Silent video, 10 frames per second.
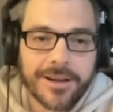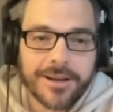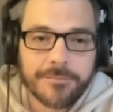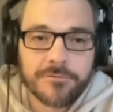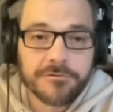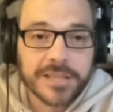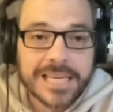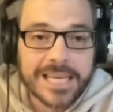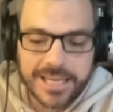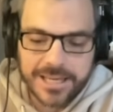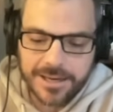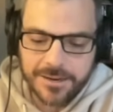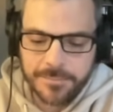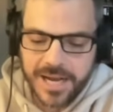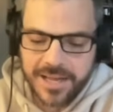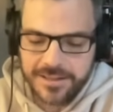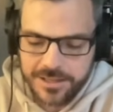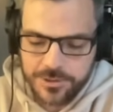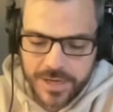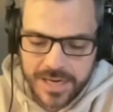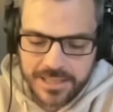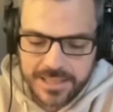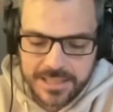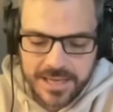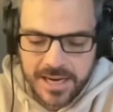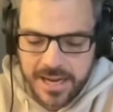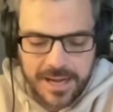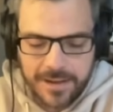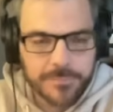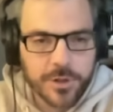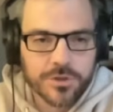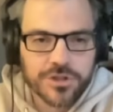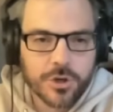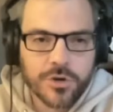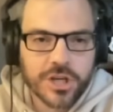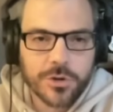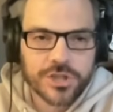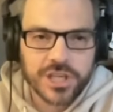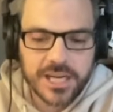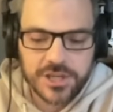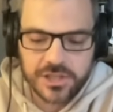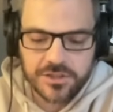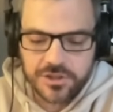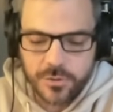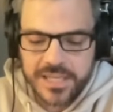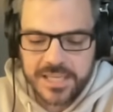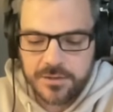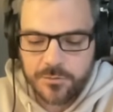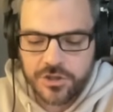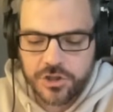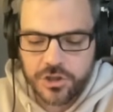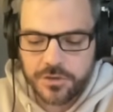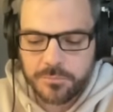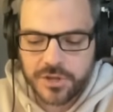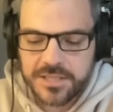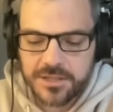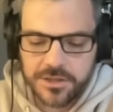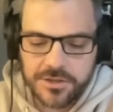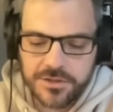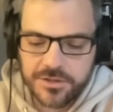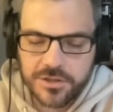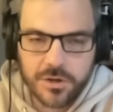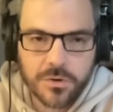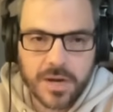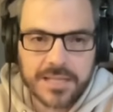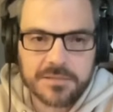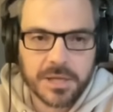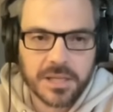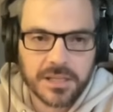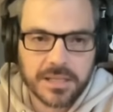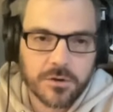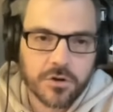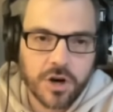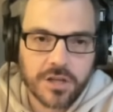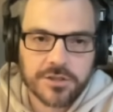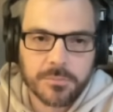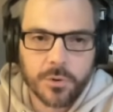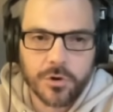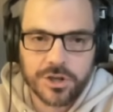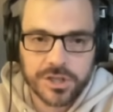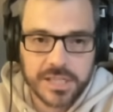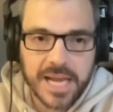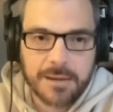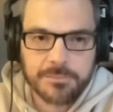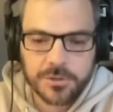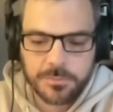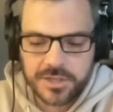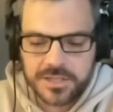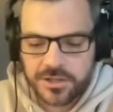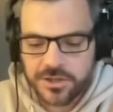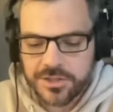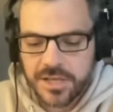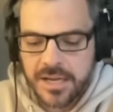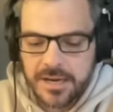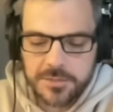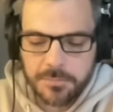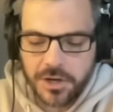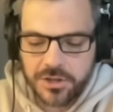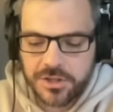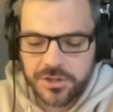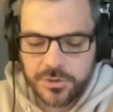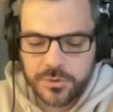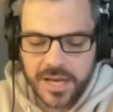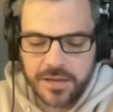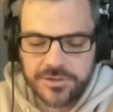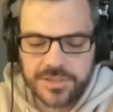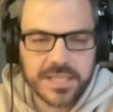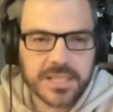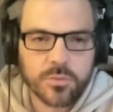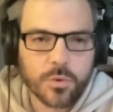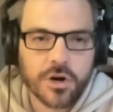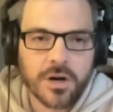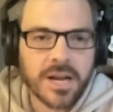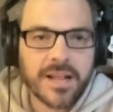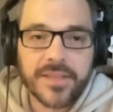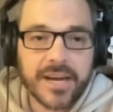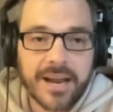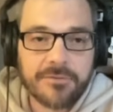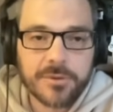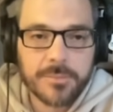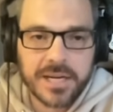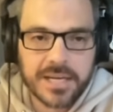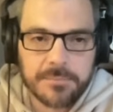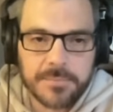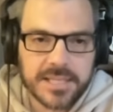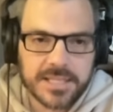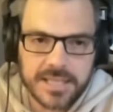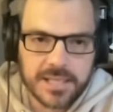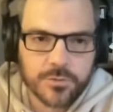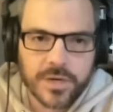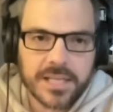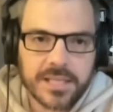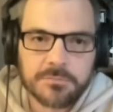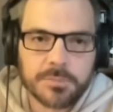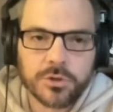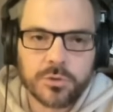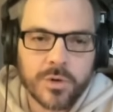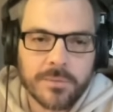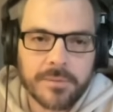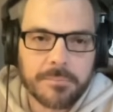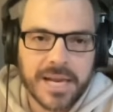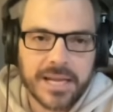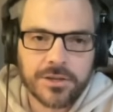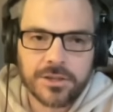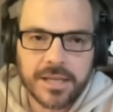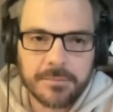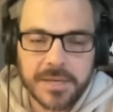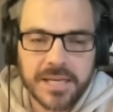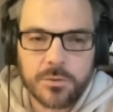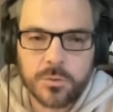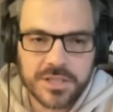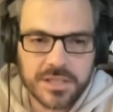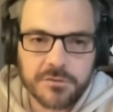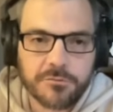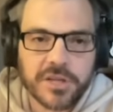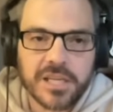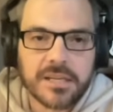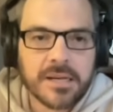fleeing by the Israelis, there was no negotiation, so they didn't return prisoners. So Hezbollah crossed the border to capture prisoners, sparked the 2006 war that everybody admits. The Israelis' blue ribbon panel admitted it was a defeat.